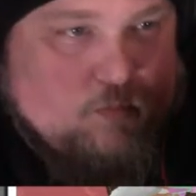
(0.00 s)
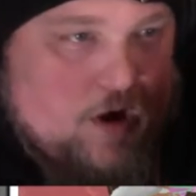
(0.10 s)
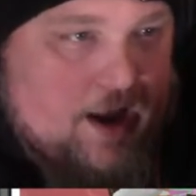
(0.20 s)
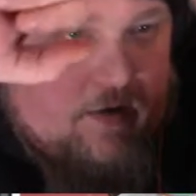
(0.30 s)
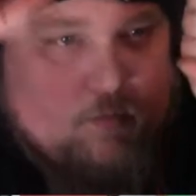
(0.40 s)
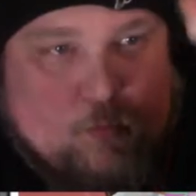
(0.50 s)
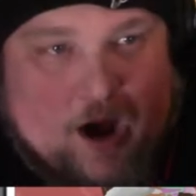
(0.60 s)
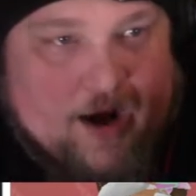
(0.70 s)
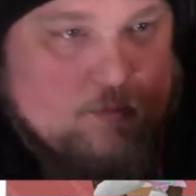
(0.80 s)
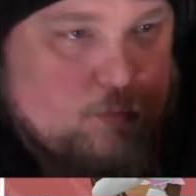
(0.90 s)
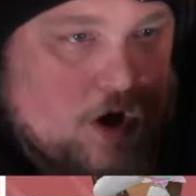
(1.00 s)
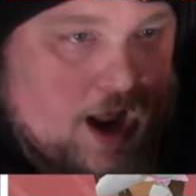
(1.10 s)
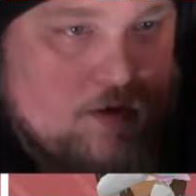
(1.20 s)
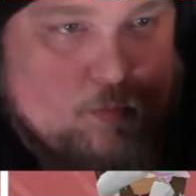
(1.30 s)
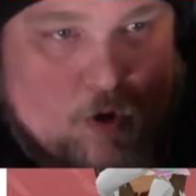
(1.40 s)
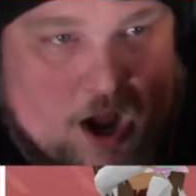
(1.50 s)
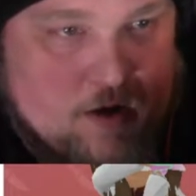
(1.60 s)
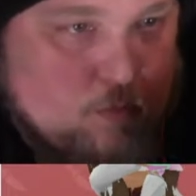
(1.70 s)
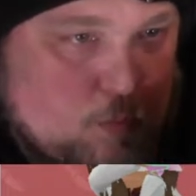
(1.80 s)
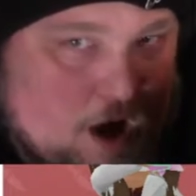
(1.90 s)
What what what
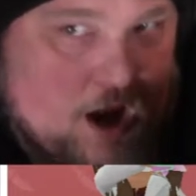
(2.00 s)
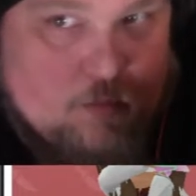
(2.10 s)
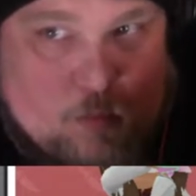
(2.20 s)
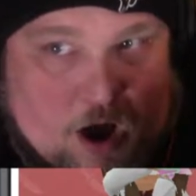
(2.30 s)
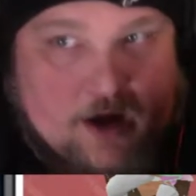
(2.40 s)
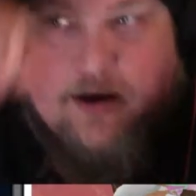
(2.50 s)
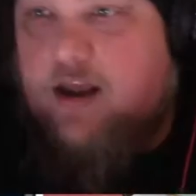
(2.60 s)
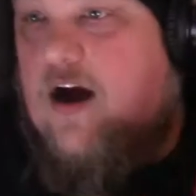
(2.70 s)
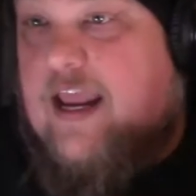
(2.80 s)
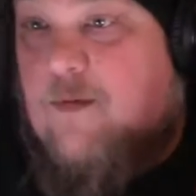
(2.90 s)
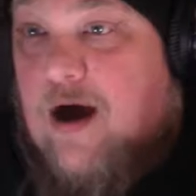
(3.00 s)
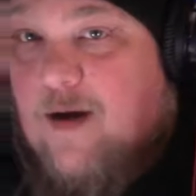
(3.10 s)
what what what? Okay, wow.